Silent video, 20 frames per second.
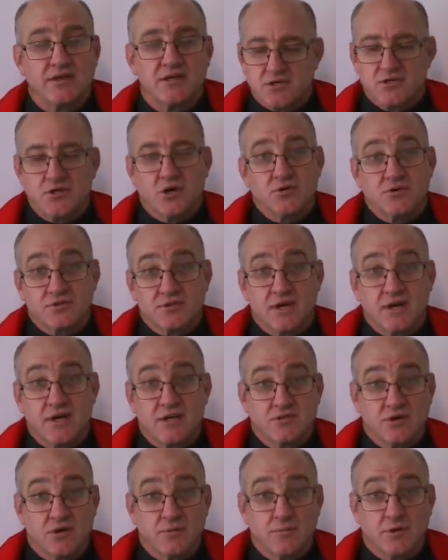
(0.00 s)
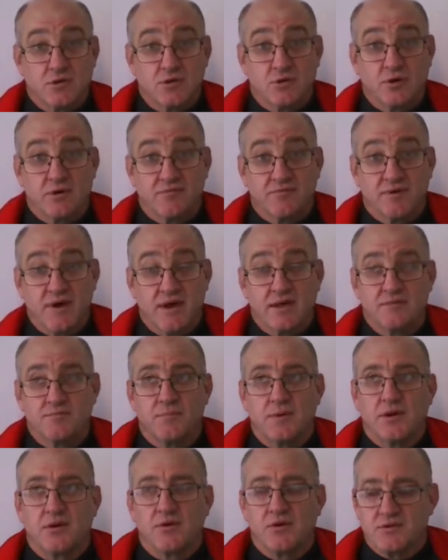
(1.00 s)
He shows that he's got a mature faith
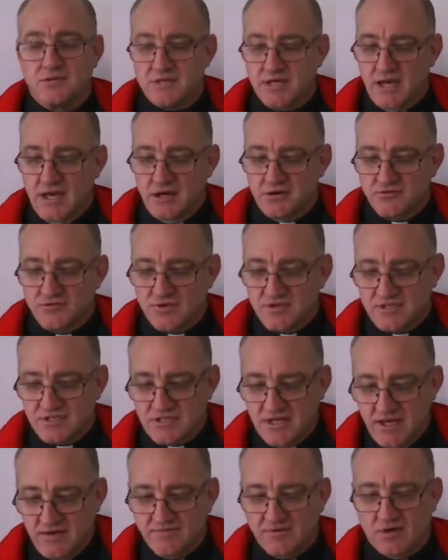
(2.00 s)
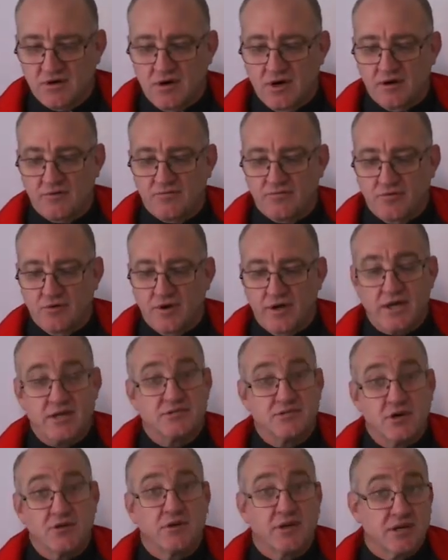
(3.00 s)
because he has received God for
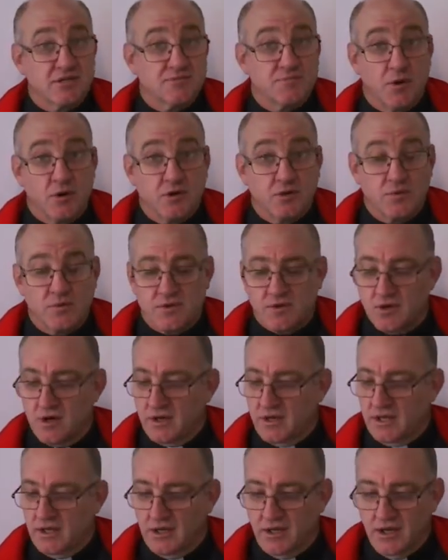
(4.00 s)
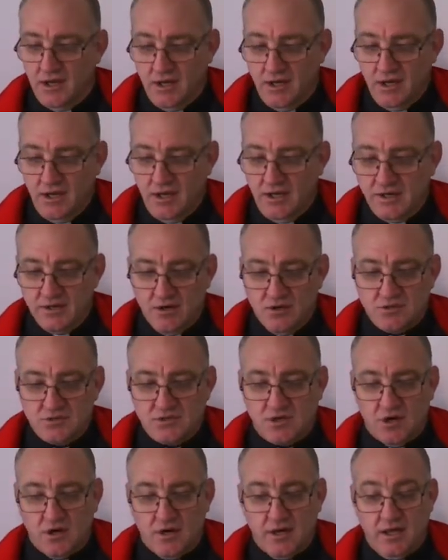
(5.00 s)
his own. He has spoken with God. He knows
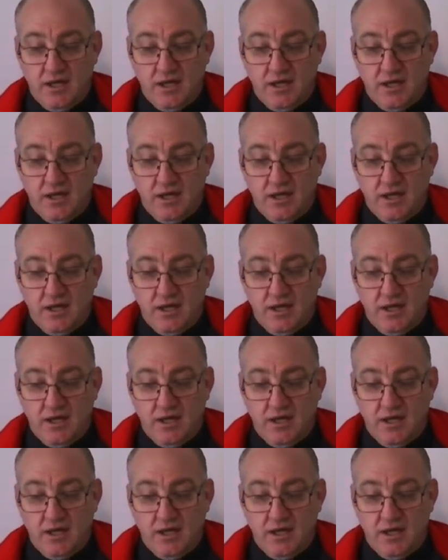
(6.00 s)
God.